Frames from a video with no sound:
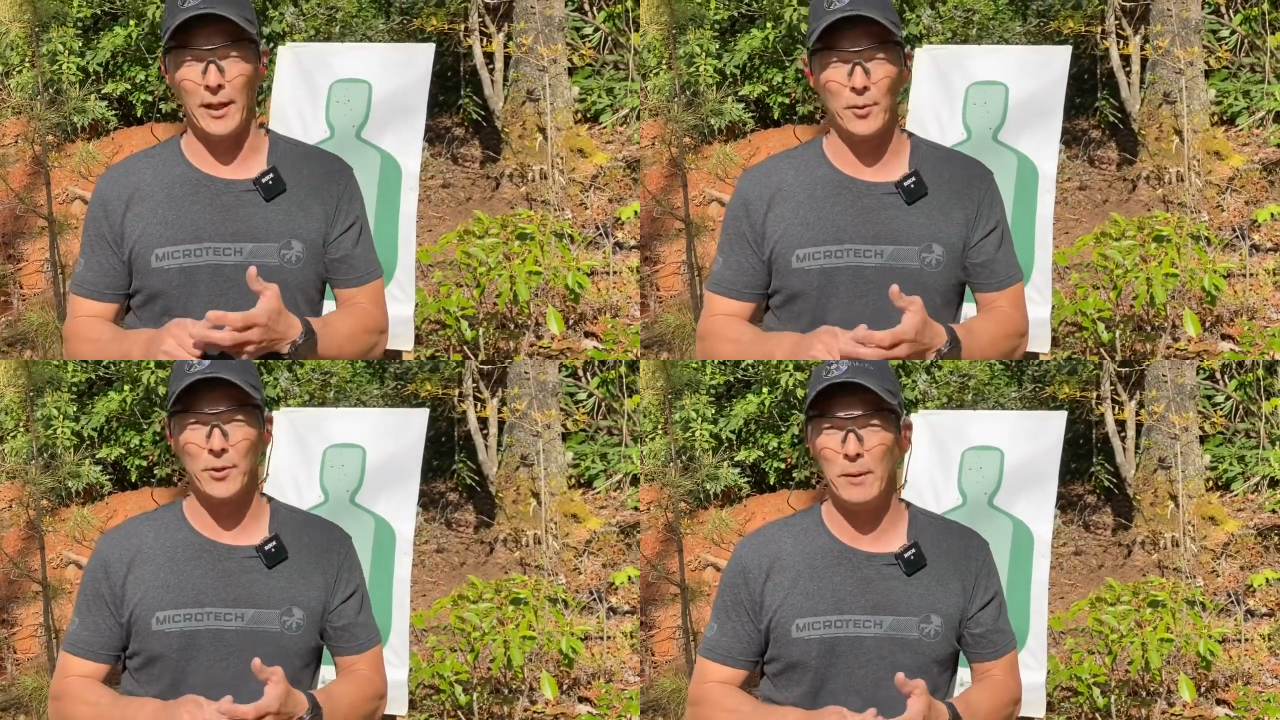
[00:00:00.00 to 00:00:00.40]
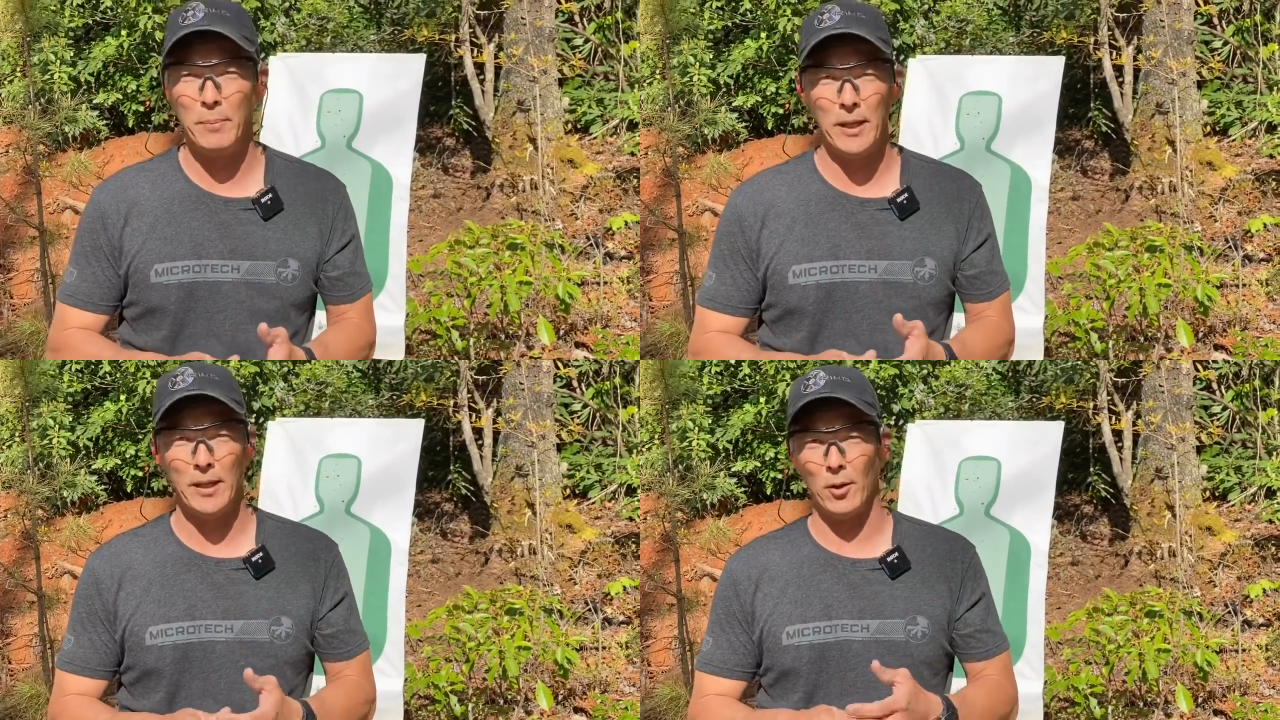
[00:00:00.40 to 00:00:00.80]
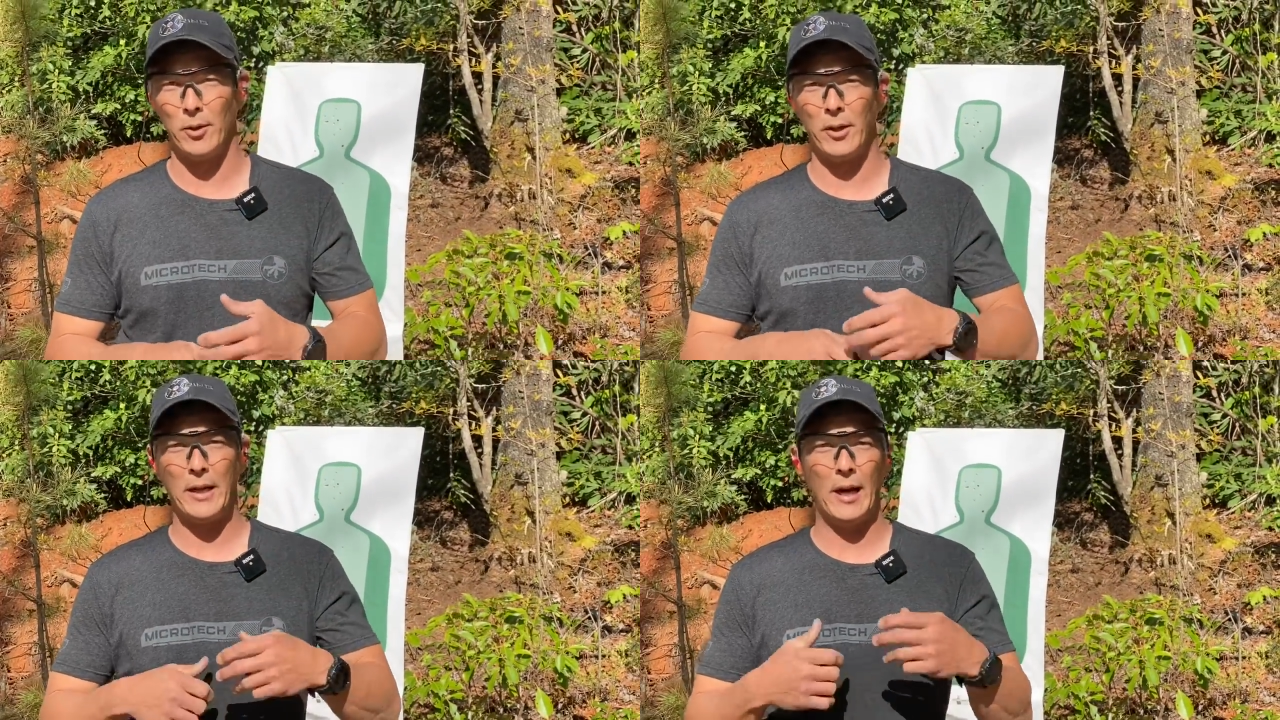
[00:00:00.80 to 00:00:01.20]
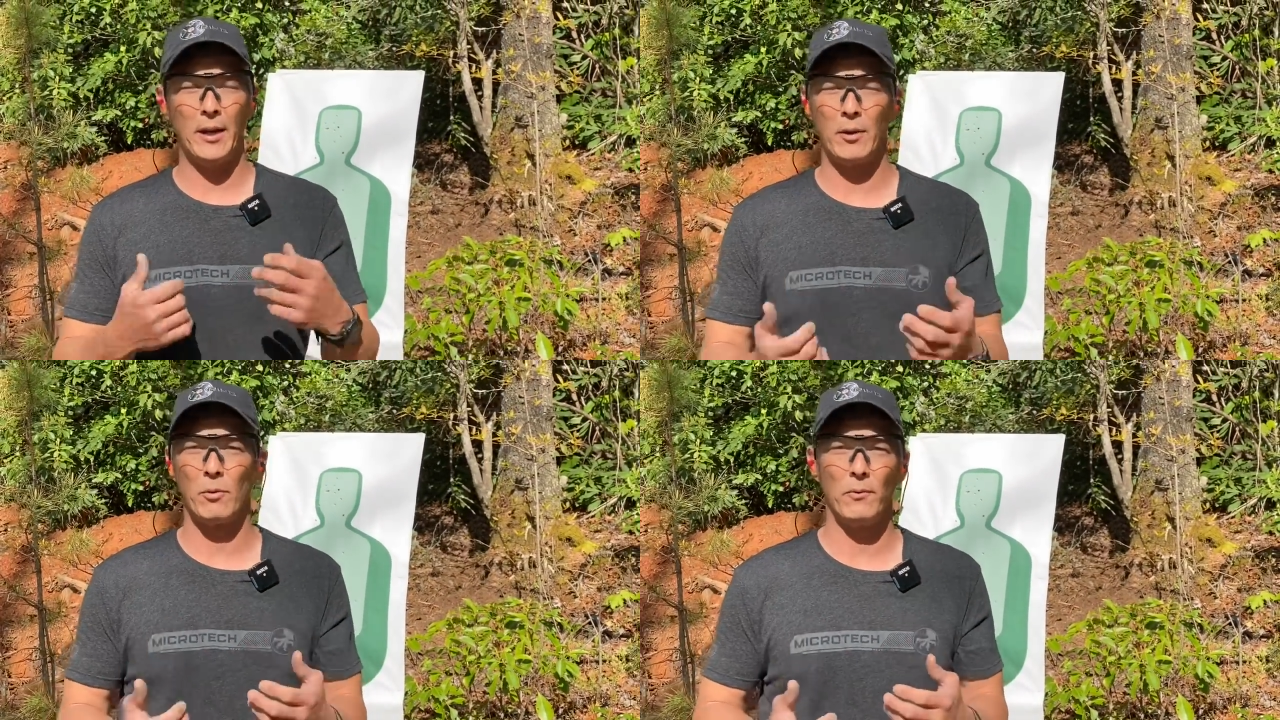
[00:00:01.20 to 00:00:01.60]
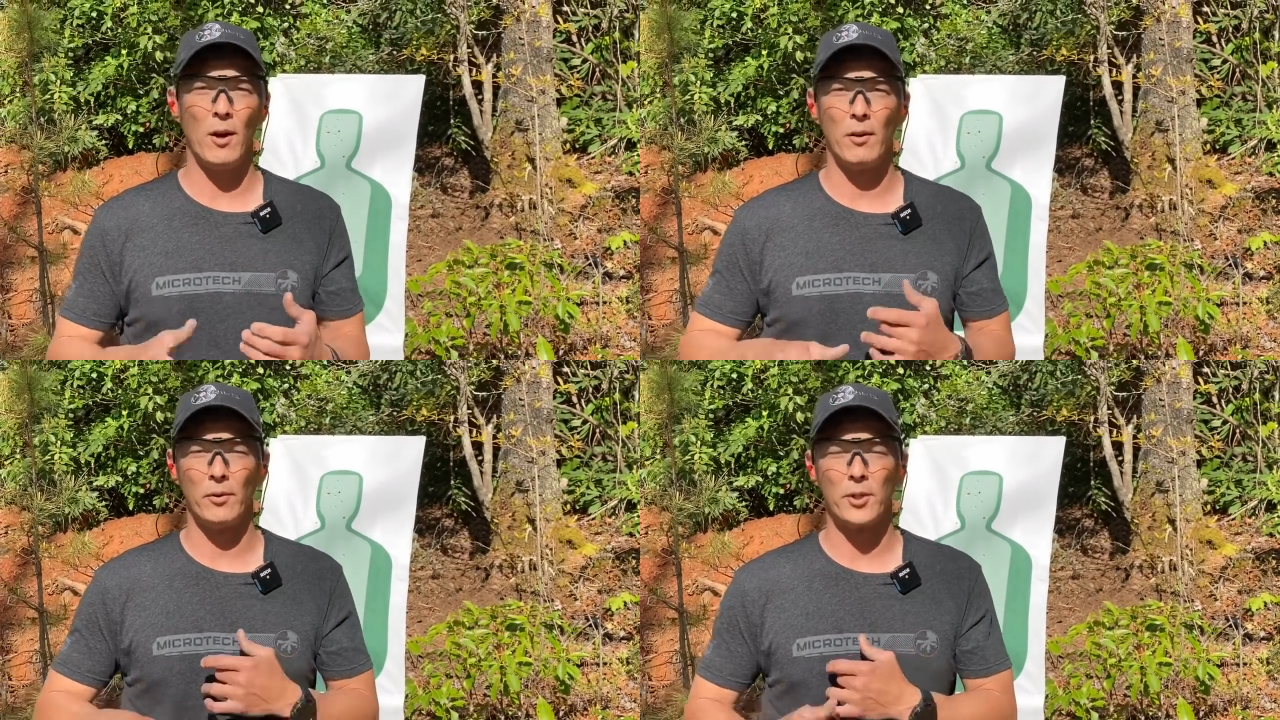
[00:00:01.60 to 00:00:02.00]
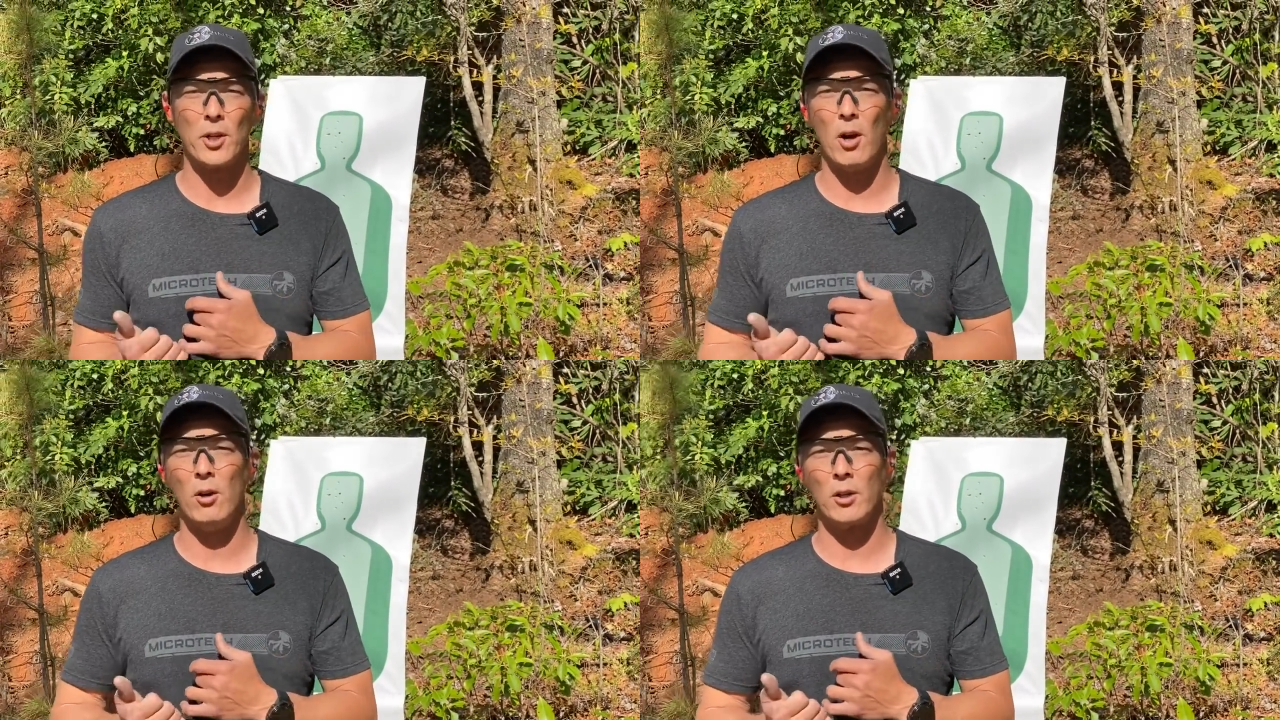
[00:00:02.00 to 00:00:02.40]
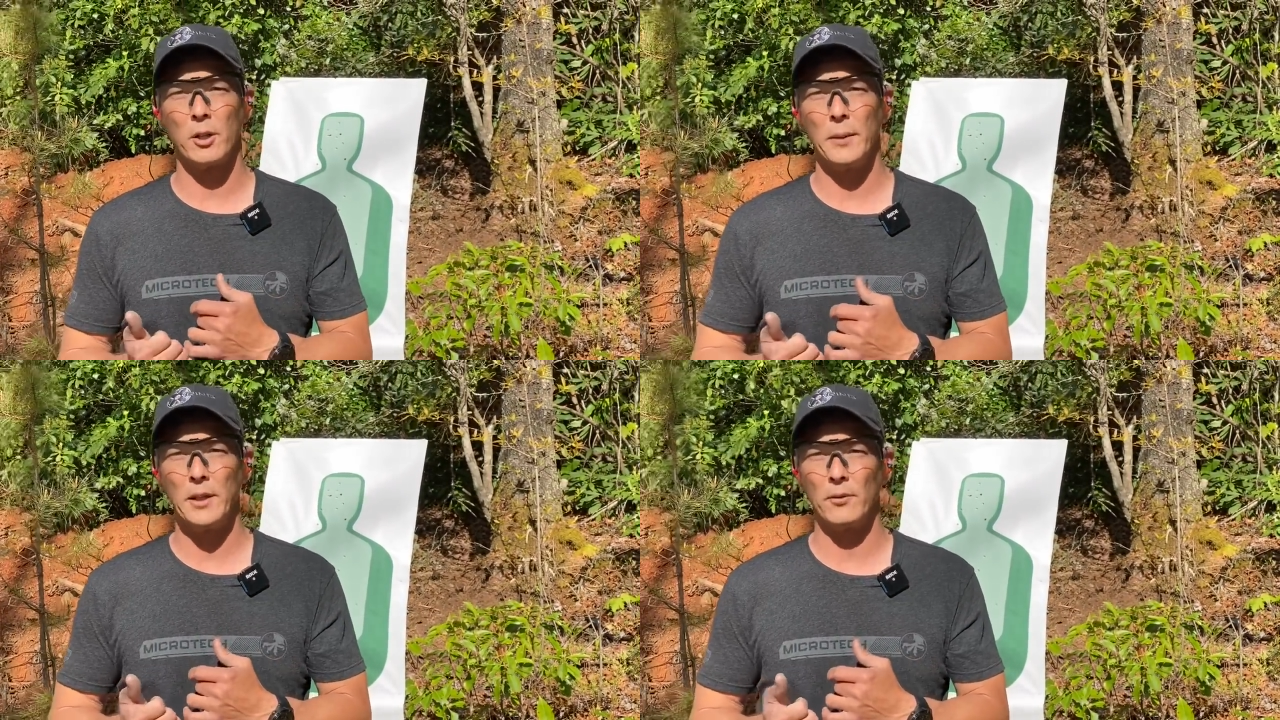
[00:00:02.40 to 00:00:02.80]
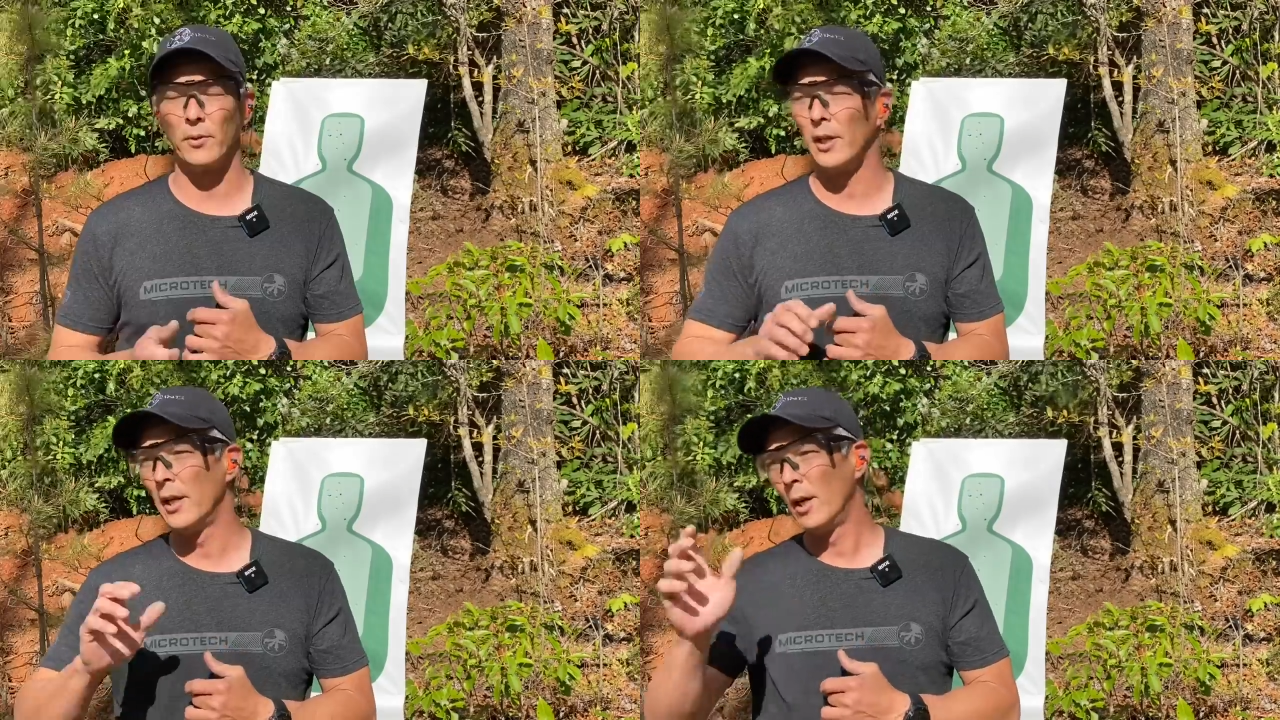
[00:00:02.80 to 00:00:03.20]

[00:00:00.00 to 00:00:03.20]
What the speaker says: LCP, or you're carrying a revolver, it's all going to be different.